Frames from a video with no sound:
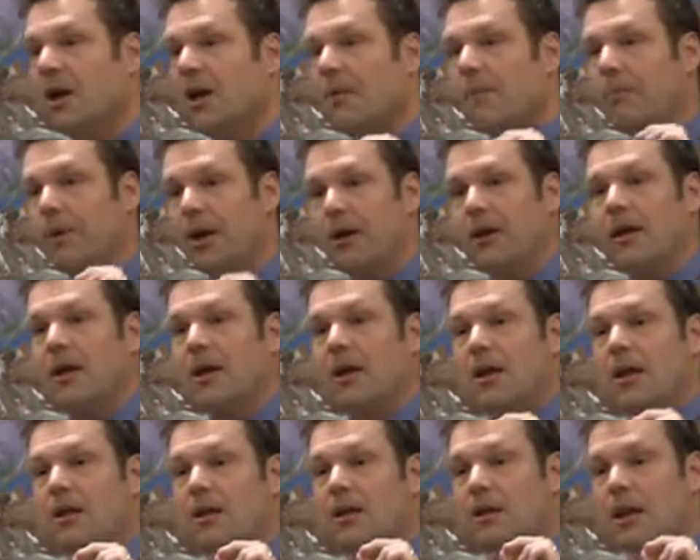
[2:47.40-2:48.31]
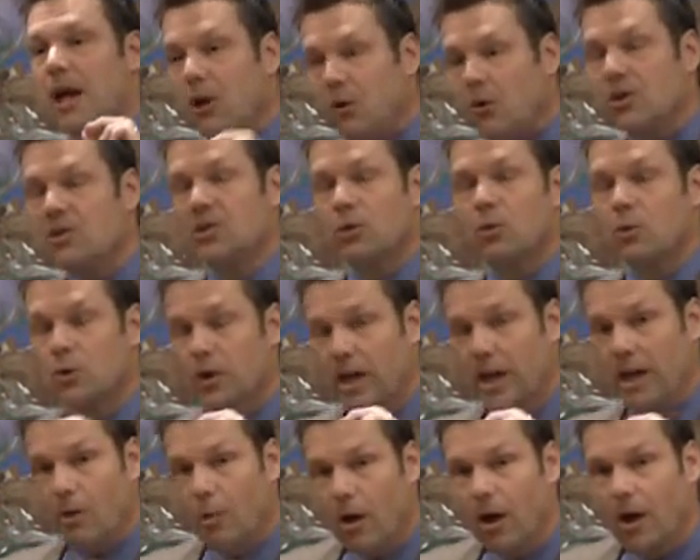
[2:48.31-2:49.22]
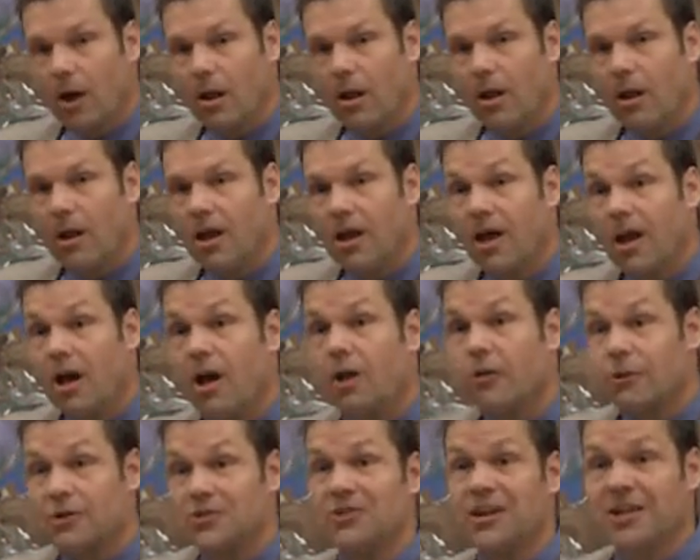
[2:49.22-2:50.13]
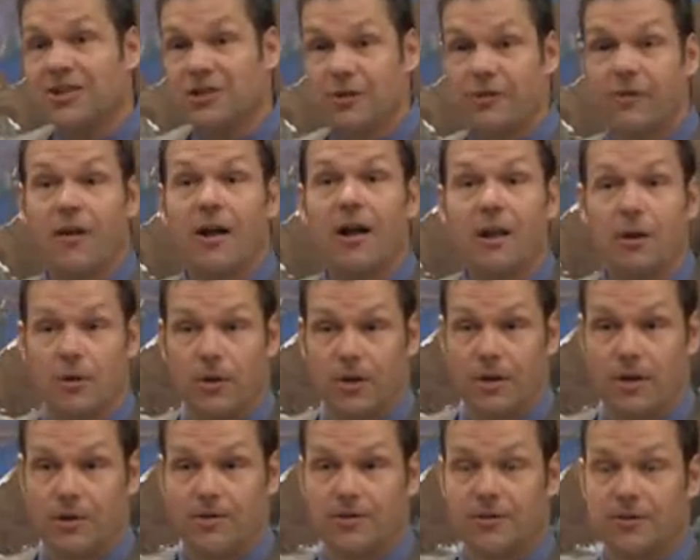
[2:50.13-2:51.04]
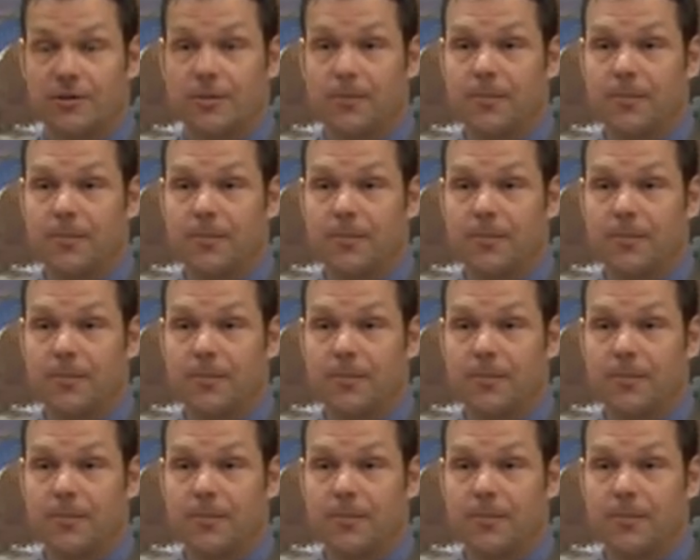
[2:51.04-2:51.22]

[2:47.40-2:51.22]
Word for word: But not only is it working well, other states are following us.